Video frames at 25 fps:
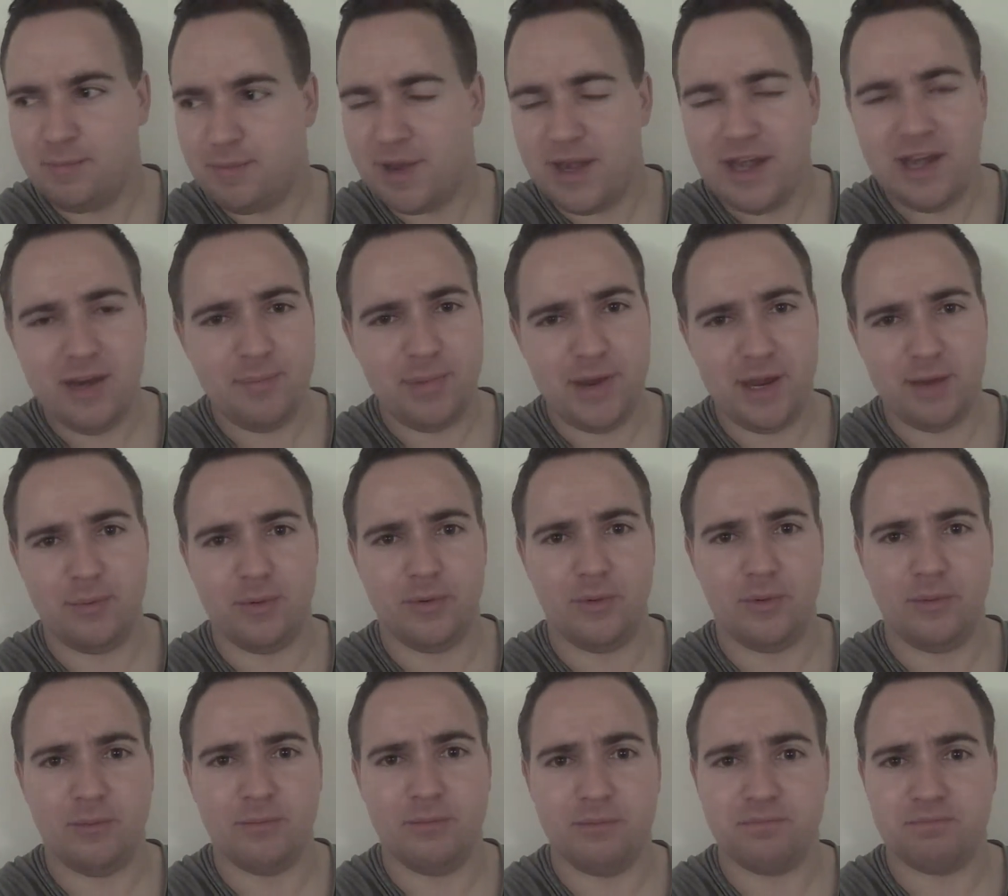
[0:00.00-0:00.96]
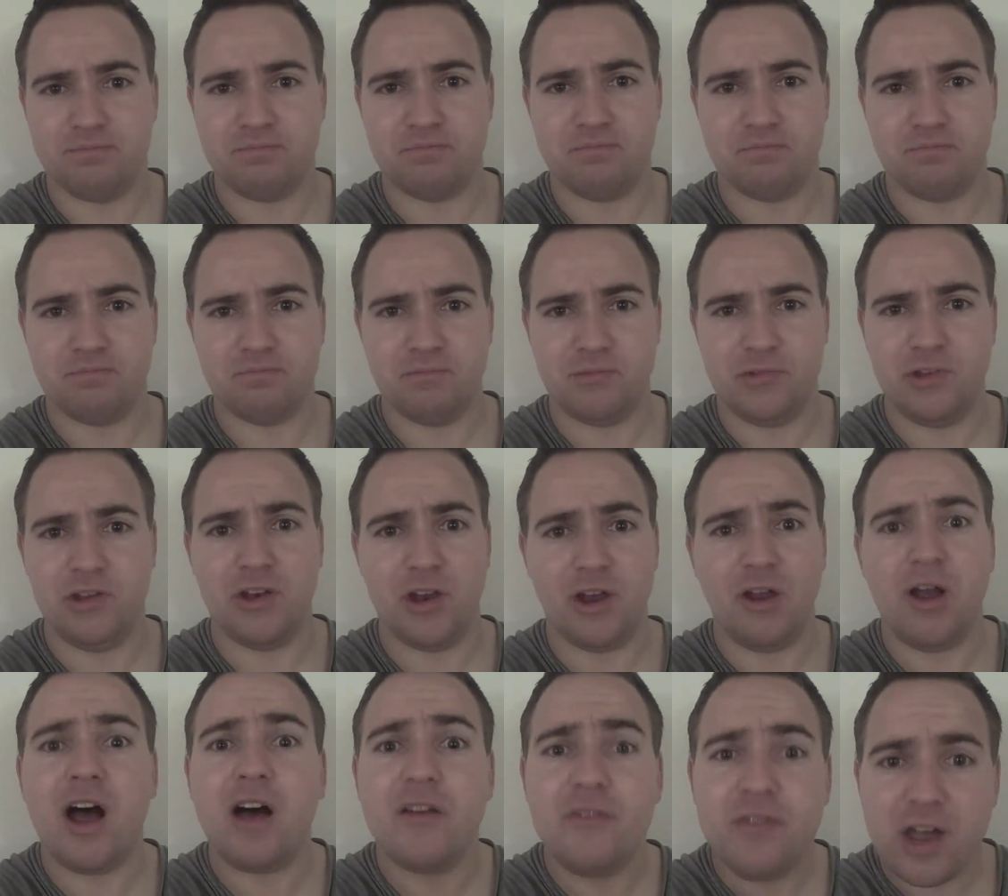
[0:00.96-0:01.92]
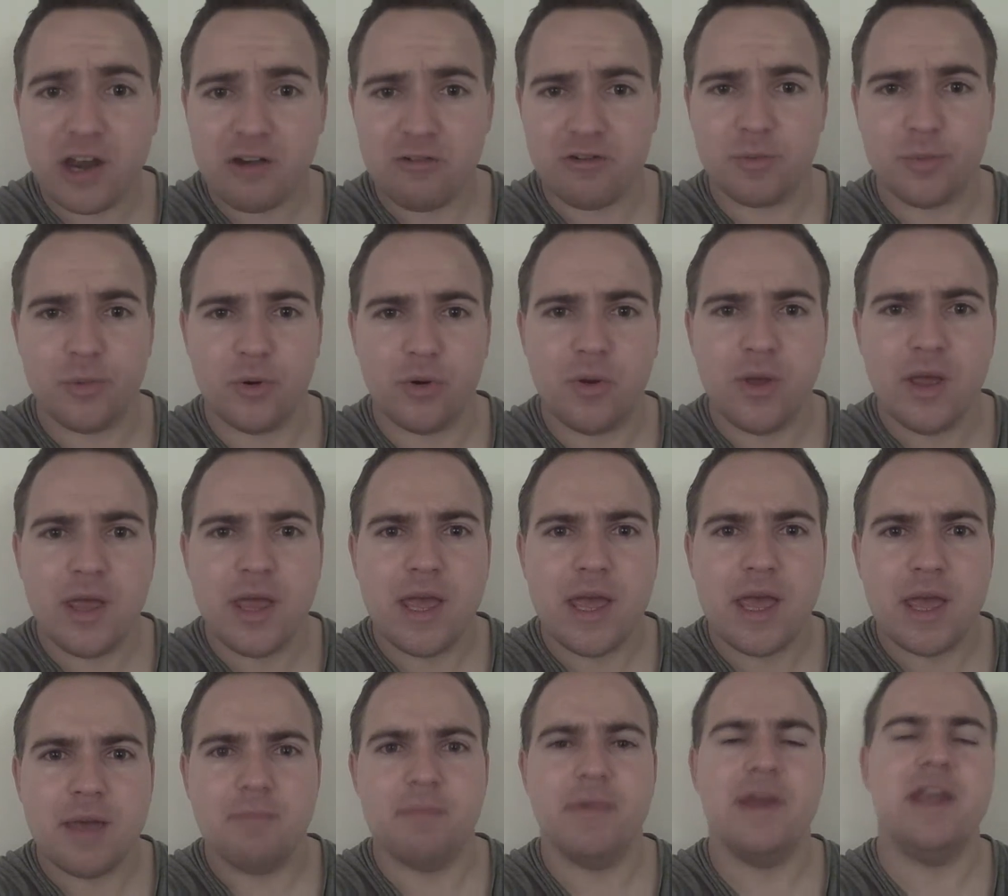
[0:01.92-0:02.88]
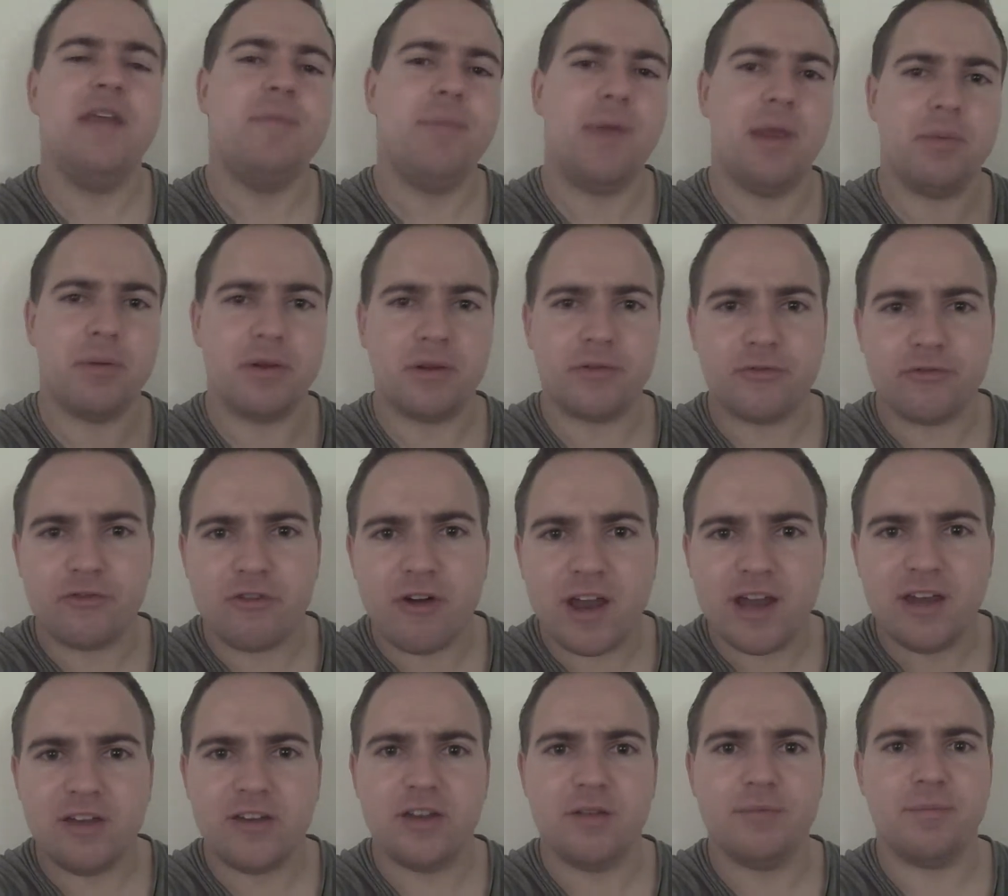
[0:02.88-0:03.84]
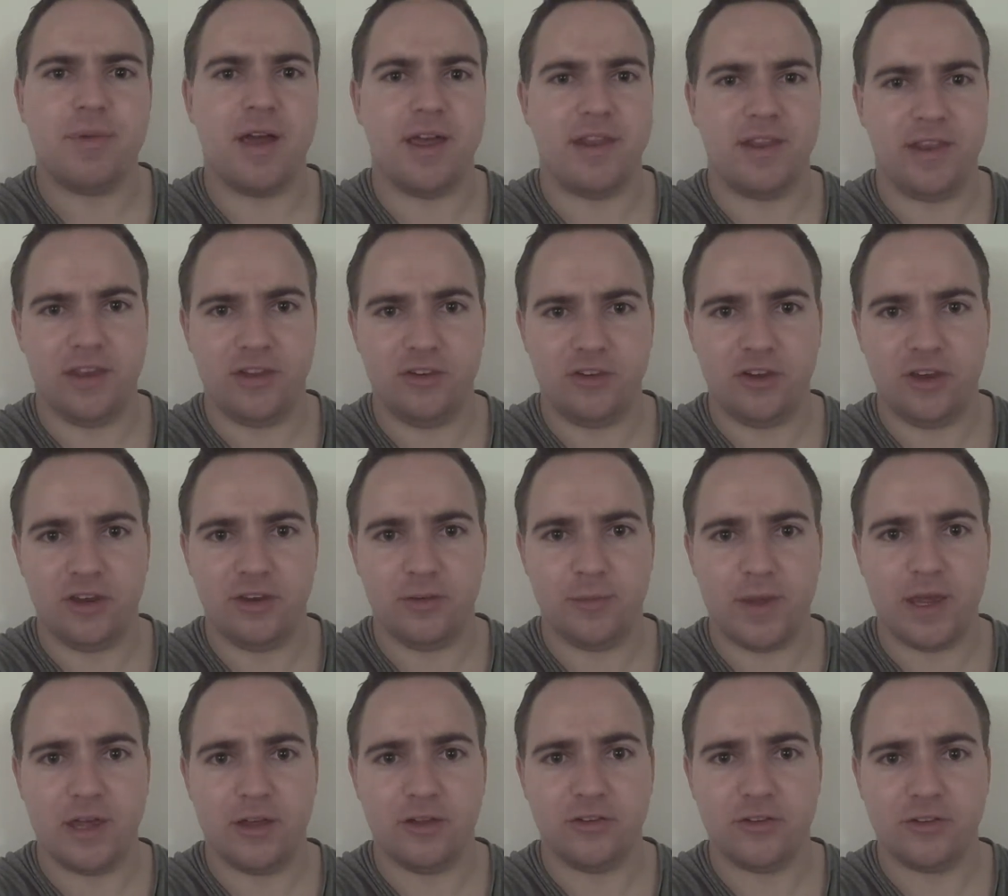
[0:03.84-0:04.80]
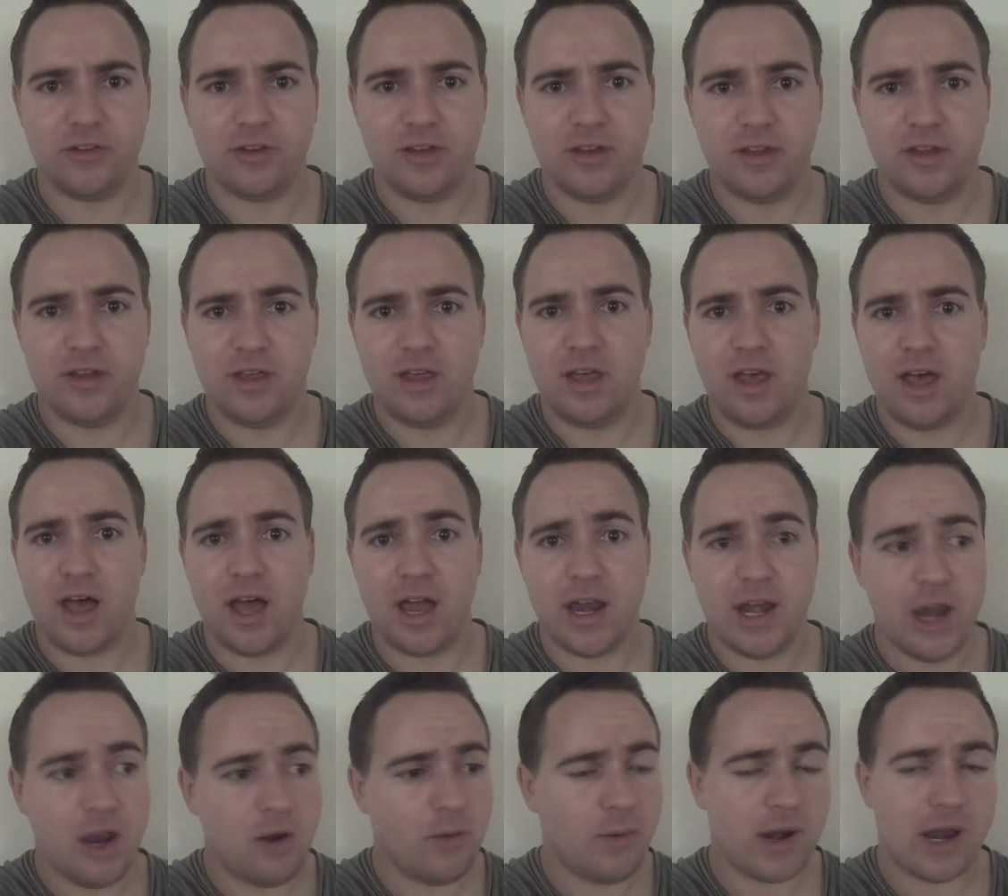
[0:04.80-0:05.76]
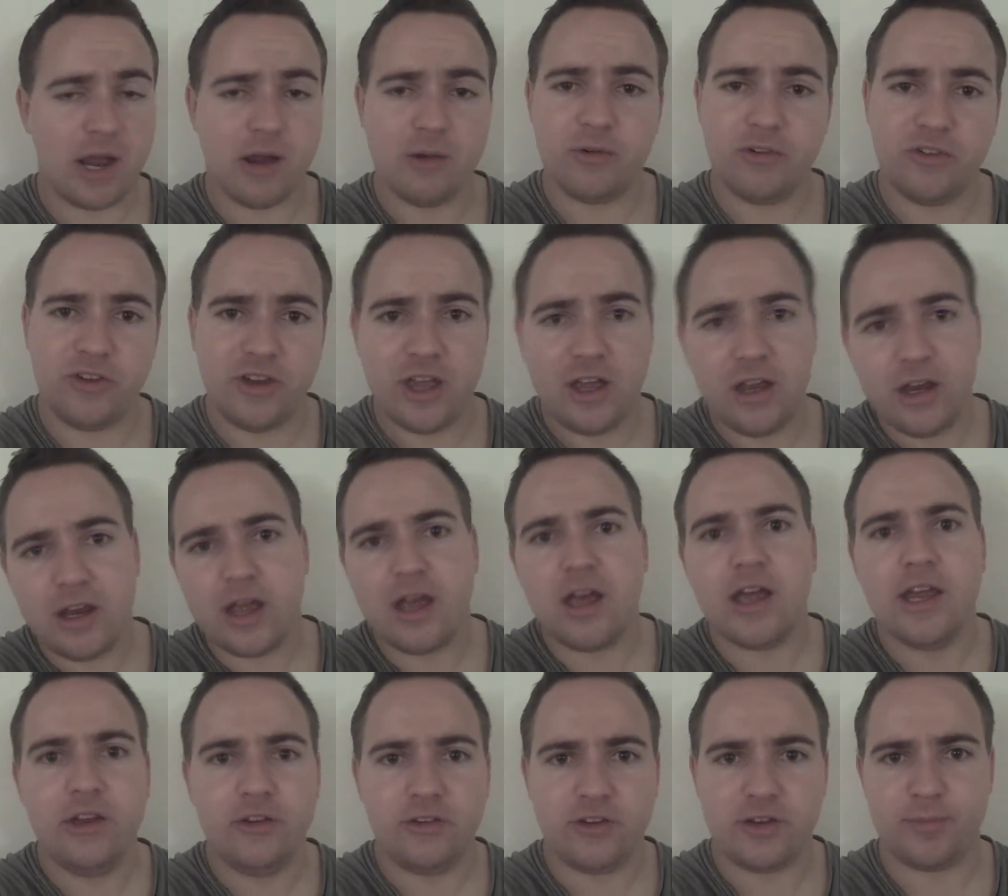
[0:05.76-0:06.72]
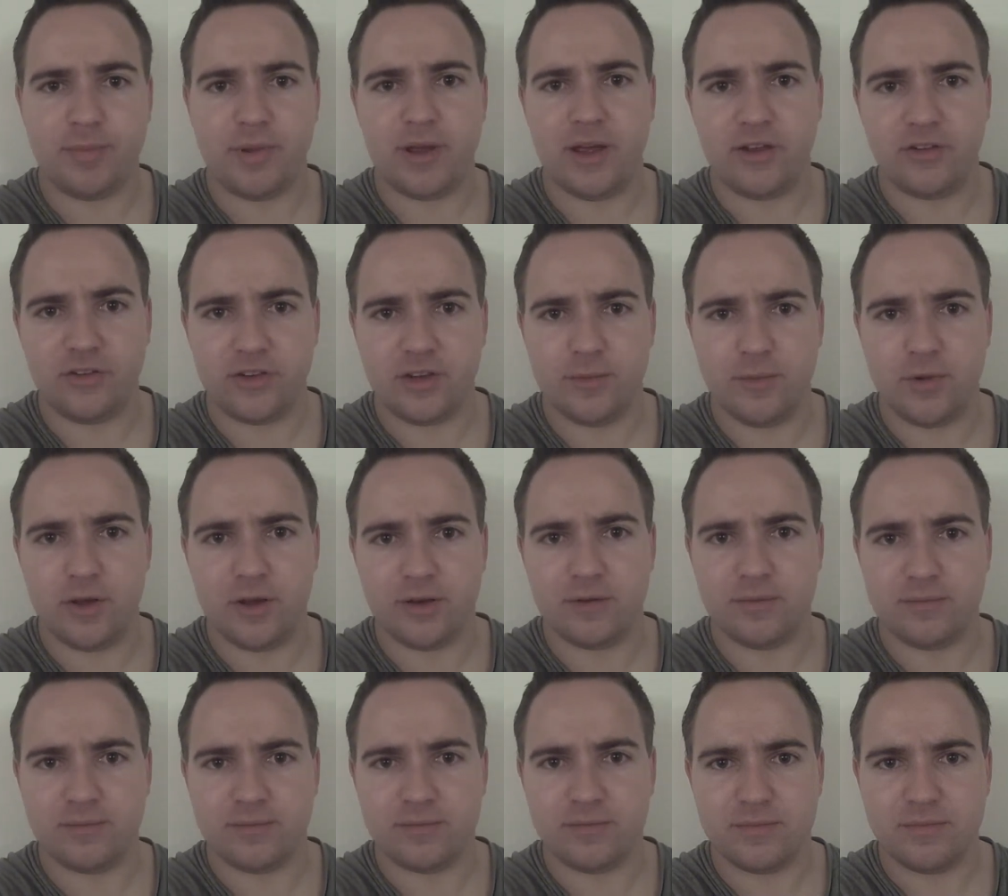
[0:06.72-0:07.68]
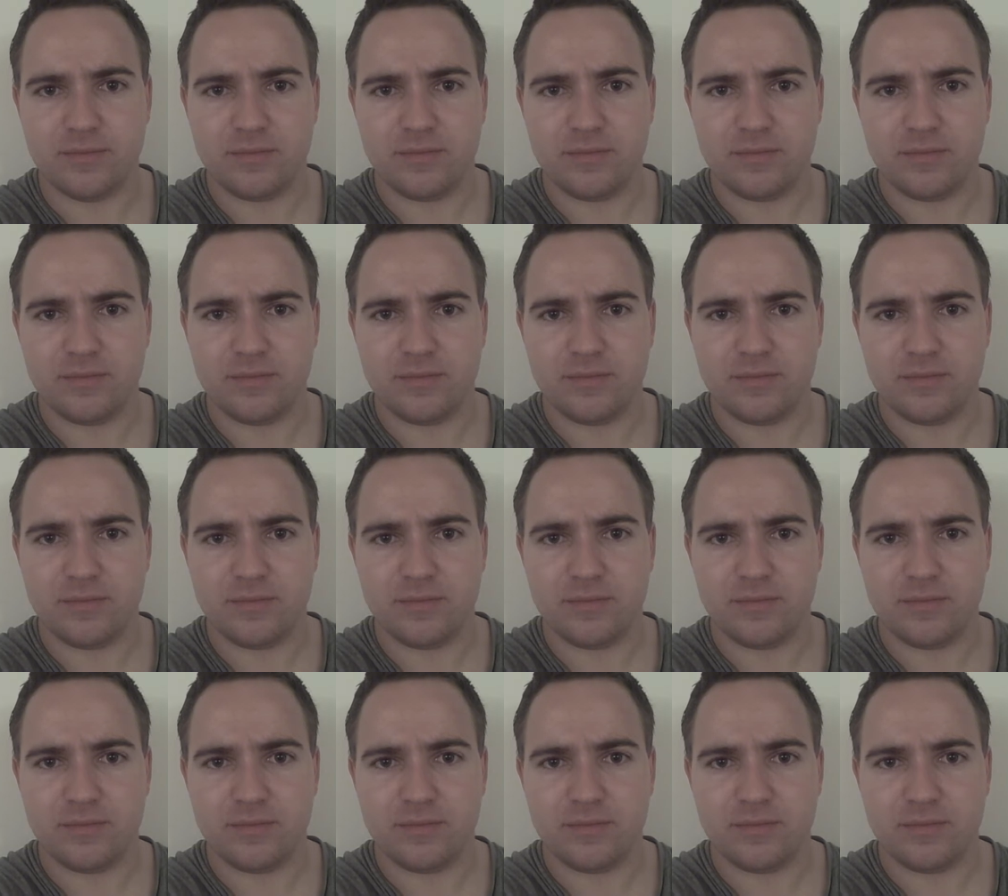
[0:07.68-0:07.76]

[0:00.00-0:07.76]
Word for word: Many people, you know, are vulnerable. Many people are frightened by these emails. I know when I was younger, I used to pass them on.